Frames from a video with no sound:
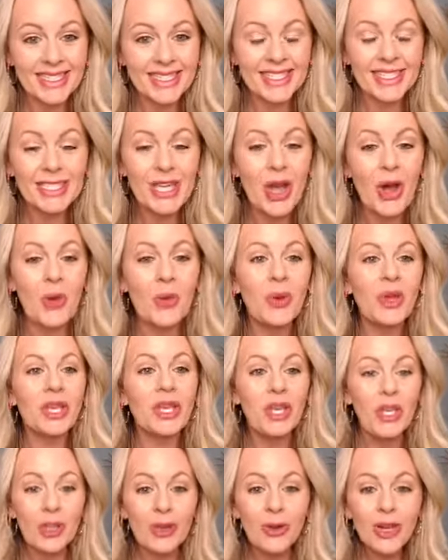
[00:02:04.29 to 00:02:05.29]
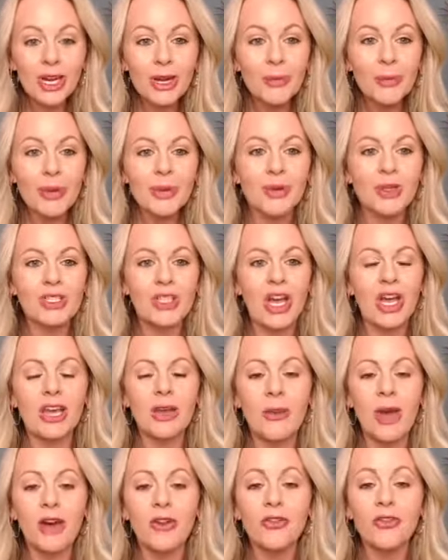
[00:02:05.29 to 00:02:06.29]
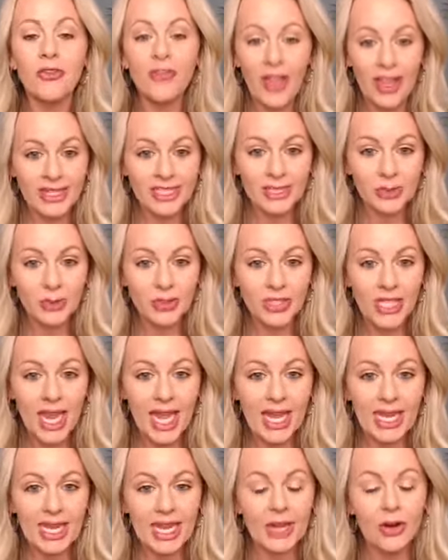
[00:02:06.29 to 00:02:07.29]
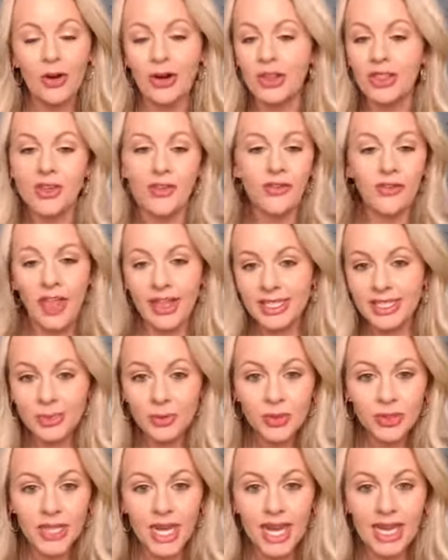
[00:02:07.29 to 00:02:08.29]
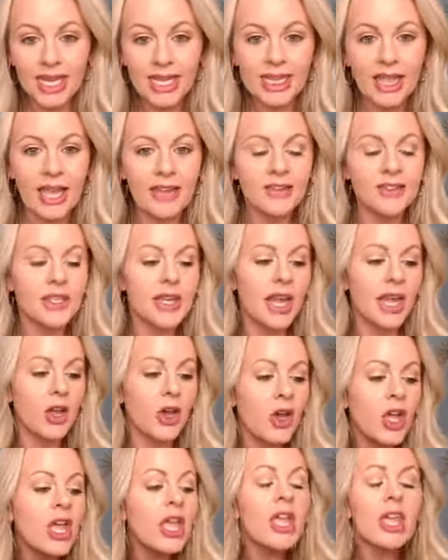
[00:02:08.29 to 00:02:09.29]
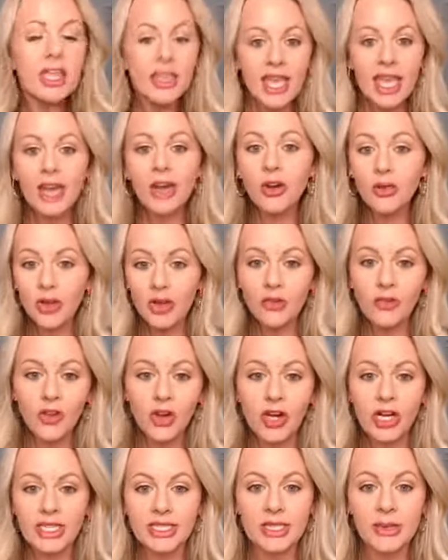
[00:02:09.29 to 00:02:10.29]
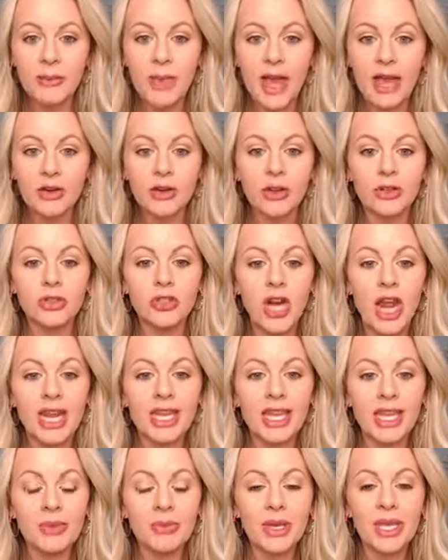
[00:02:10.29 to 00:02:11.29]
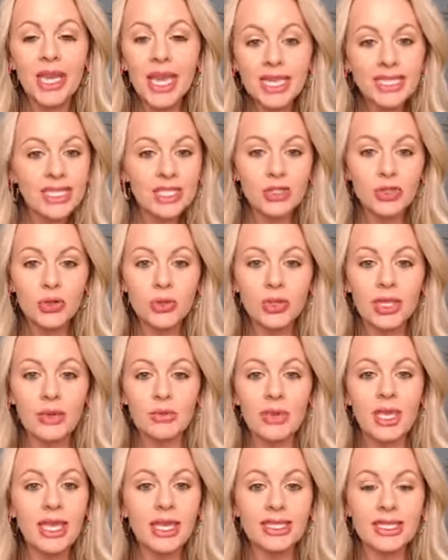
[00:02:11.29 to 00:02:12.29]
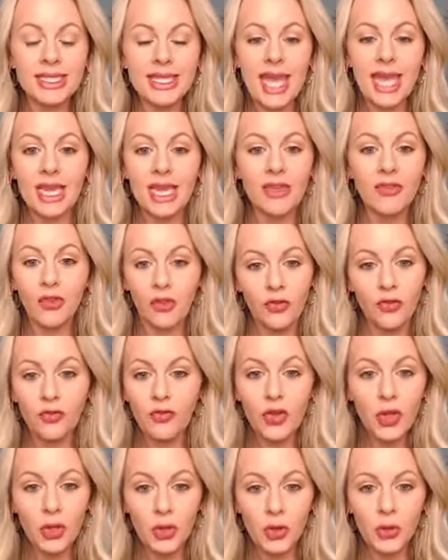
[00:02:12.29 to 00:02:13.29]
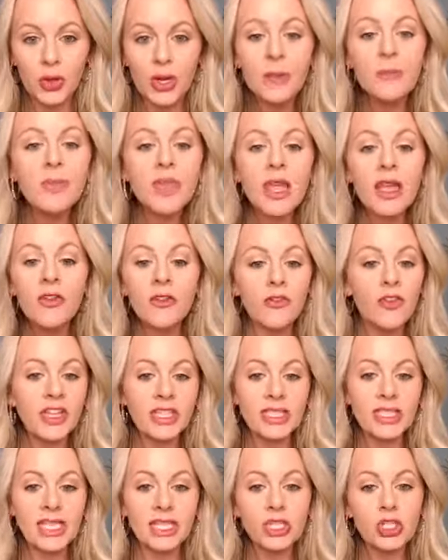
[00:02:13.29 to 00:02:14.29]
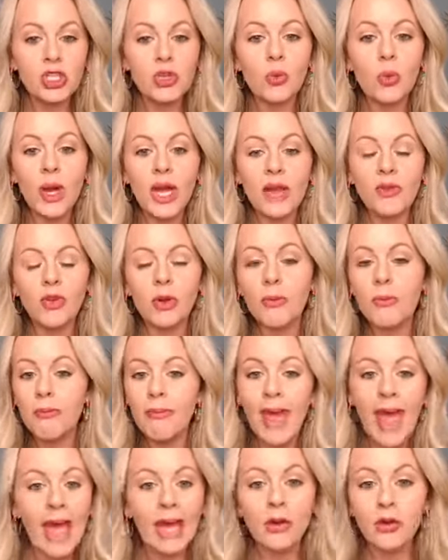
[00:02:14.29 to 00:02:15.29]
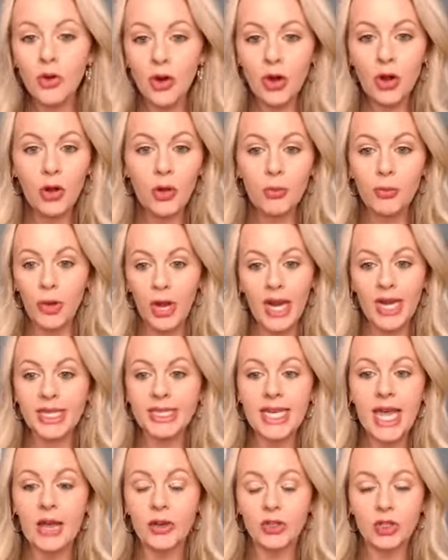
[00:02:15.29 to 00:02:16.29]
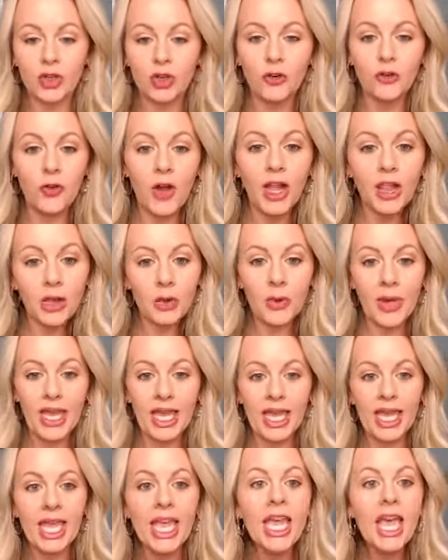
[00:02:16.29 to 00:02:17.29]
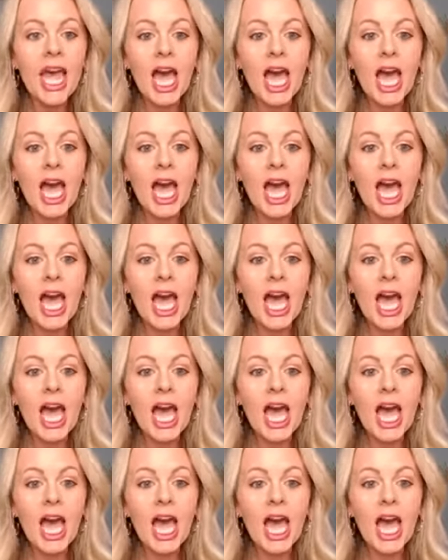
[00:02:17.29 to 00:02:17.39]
So when you hear people talk about flexible dieting or the flexible dieting lifestyle, they are referring to macro tracking because it truly means that if a food fits into whatever macro breakdown you're following,